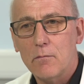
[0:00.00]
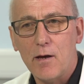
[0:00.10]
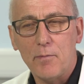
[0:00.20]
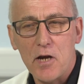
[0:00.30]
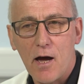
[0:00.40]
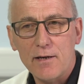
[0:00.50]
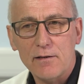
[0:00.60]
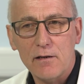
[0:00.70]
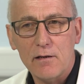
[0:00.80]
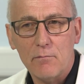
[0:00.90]
maybe
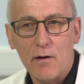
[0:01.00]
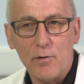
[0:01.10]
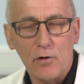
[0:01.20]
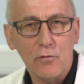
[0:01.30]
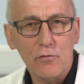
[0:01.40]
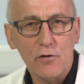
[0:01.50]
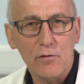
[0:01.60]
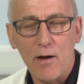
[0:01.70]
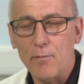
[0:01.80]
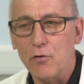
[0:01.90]
90, maybe
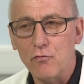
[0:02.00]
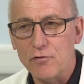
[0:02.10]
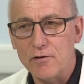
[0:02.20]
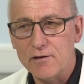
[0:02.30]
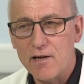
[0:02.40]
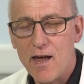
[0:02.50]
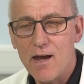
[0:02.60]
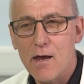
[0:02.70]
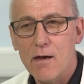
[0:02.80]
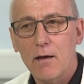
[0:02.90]
100, maybe
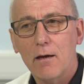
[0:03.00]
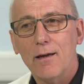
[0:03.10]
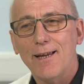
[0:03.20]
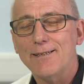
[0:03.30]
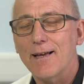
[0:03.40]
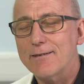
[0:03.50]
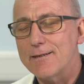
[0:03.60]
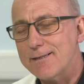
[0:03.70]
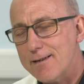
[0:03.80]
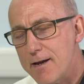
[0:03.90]
110. It has
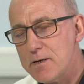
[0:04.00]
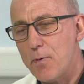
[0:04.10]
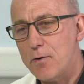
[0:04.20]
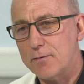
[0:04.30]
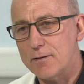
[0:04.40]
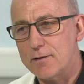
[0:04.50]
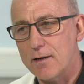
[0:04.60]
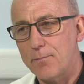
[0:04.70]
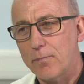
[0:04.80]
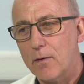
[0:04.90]
an assigned
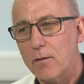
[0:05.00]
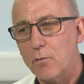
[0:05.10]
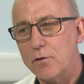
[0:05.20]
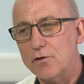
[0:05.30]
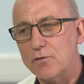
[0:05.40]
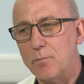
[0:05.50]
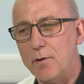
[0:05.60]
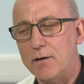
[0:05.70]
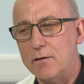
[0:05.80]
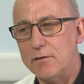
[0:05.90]
potency which has
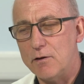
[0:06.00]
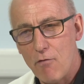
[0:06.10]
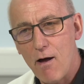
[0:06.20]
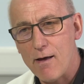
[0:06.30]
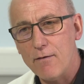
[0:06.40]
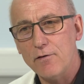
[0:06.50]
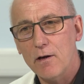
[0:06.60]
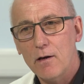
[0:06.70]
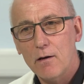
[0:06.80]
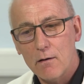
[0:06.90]
been derived
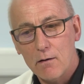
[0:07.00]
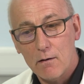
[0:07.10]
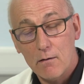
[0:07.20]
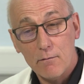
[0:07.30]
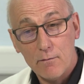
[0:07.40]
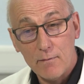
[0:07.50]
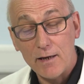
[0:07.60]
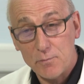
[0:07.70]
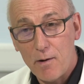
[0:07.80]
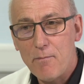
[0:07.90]

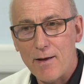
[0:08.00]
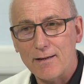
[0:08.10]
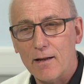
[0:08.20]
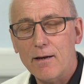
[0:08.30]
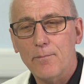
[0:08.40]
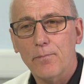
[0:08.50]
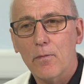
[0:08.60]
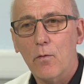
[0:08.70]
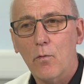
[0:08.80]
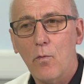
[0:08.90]
experimentally
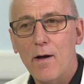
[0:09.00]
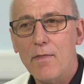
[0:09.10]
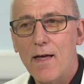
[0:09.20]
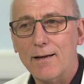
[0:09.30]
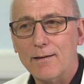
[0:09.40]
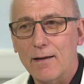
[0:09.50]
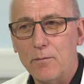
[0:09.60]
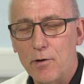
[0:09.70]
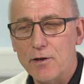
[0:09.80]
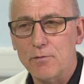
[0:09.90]
when that
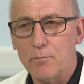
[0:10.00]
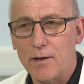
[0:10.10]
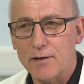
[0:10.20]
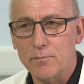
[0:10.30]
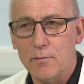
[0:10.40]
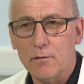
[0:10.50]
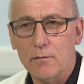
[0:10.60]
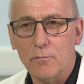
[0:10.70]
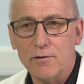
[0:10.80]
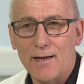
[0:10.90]
calibration plasma
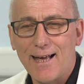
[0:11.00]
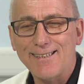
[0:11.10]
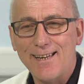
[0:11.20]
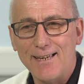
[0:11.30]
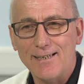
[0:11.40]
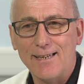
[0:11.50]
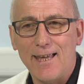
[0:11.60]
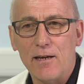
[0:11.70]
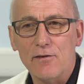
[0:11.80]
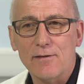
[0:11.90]
was assayed
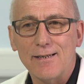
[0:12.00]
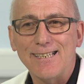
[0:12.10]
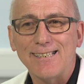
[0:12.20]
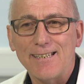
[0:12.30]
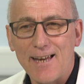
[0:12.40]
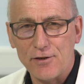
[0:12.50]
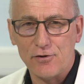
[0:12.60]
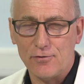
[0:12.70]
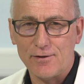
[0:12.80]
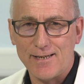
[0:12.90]
against an
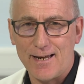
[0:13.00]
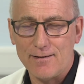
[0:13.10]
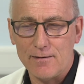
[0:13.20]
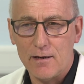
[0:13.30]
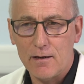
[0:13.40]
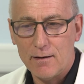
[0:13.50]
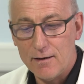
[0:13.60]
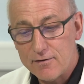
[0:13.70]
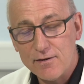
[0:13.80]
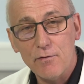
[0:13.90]
international standard
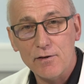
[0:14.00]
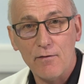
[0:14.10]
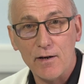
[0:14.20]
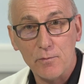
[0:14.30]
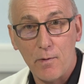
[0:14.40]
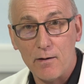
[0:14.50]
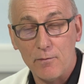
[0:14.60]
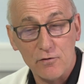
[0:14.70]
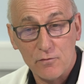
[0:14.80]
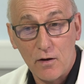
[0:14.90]
in a series of
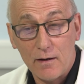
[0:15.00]
experiments,